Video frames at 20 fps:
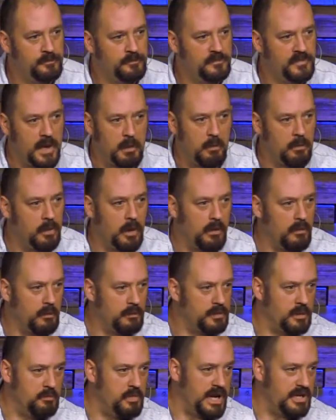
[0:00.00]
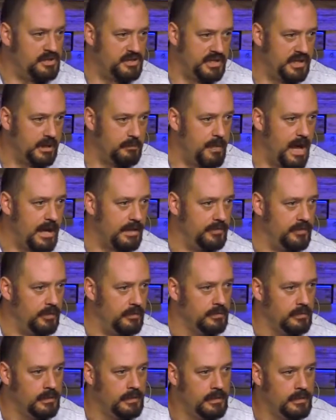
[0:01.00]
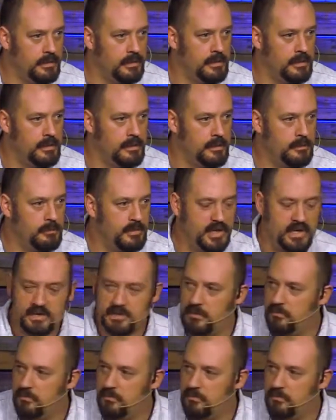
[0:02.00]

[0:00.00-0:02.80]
They won't know the beach to get back to because